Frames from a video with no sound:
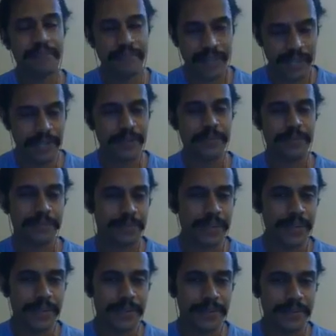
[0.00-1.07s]
Very true.
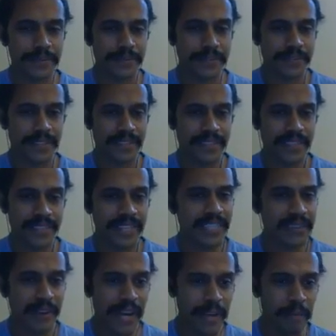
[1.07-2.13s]
Very true.
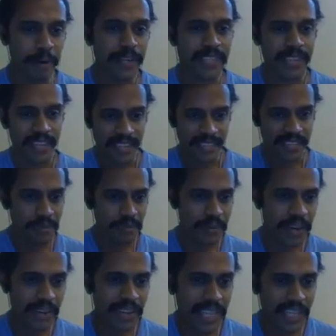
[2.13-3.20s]
That's a valid point, sir. So
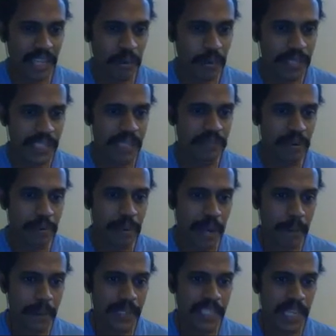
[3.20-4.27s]
we have another question from
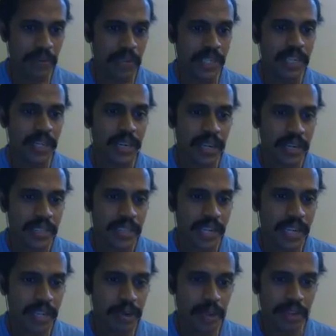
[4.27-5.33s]
Happy 7
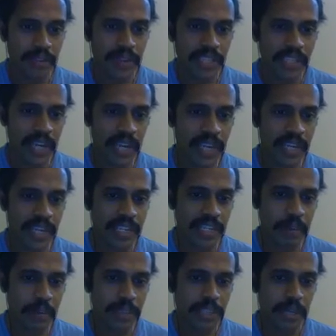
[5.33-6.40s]
saying, "Good evening, sir. In the
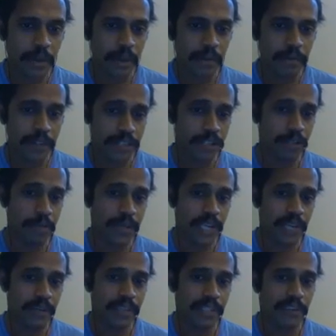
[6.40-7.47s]
German Shepherd, which should
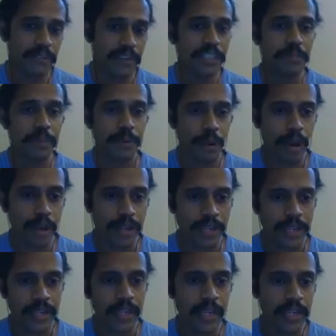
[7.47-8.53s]
be given the first
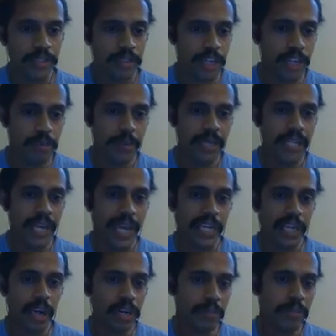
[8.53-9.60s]
priority? Should it be the
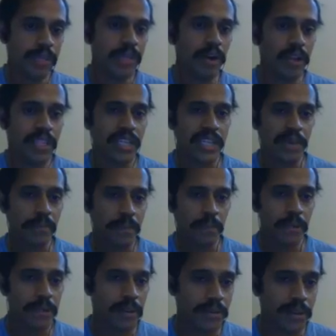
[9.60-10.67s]
anatomy or the
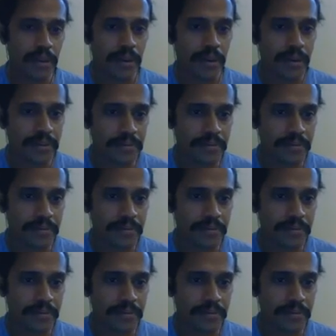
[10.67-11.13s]
temperament of the dog?"